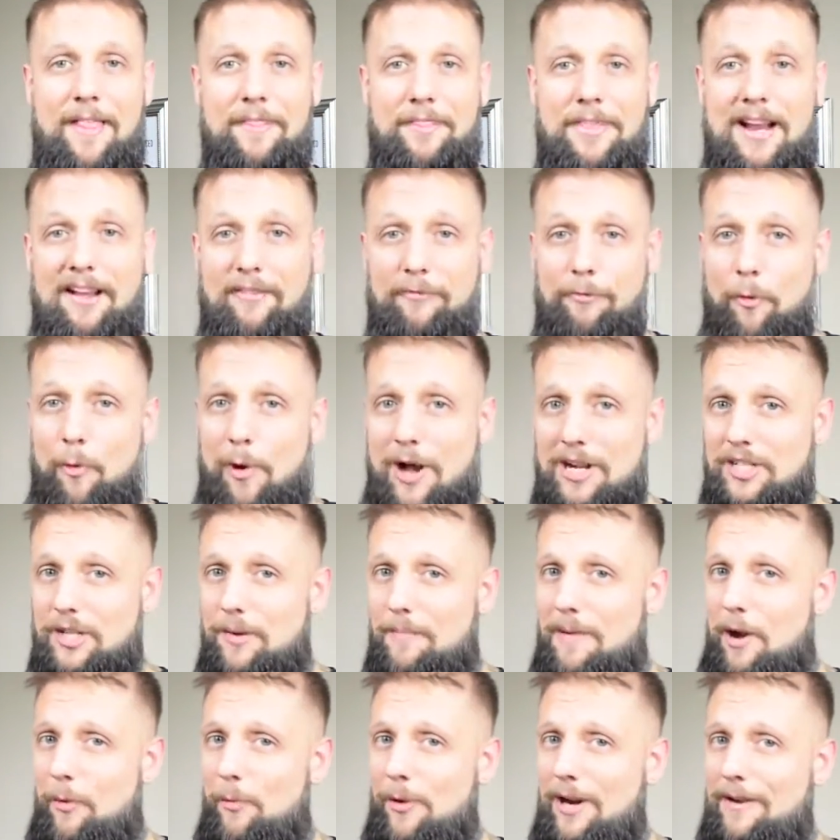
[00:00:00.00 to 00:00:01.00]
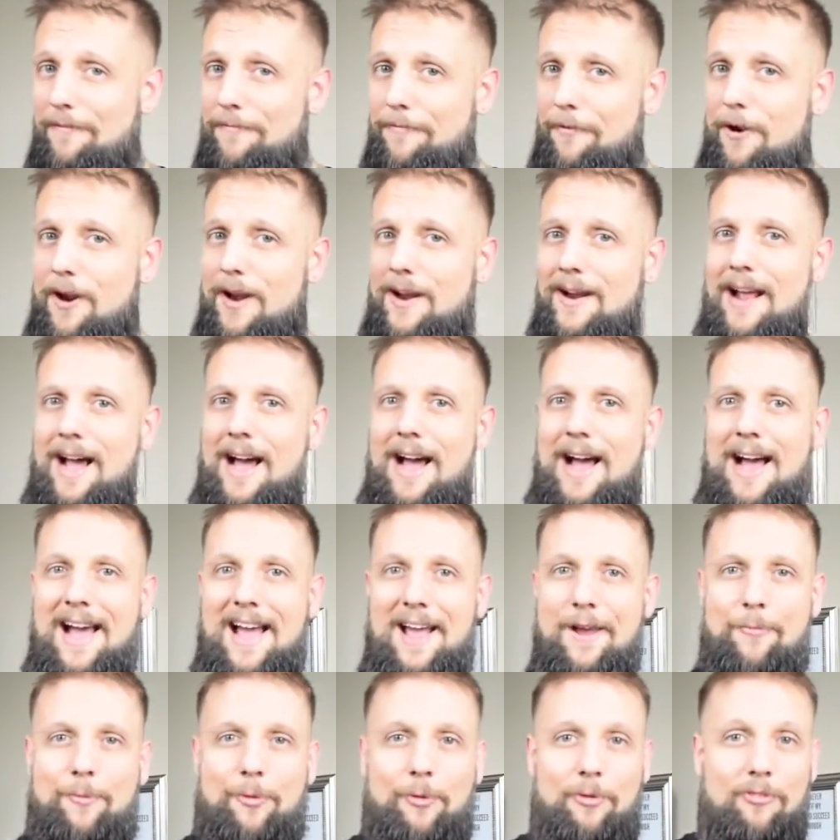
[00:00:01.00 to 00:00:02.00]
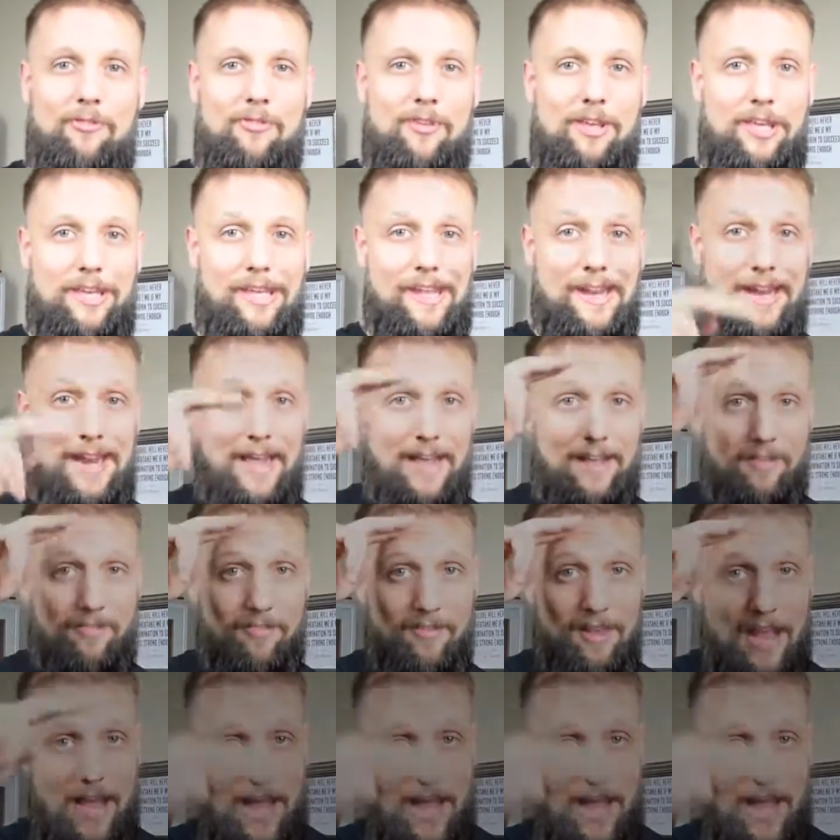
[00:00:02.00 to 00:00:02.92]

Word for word: Thanks for watching, my winning friend. I will see you next next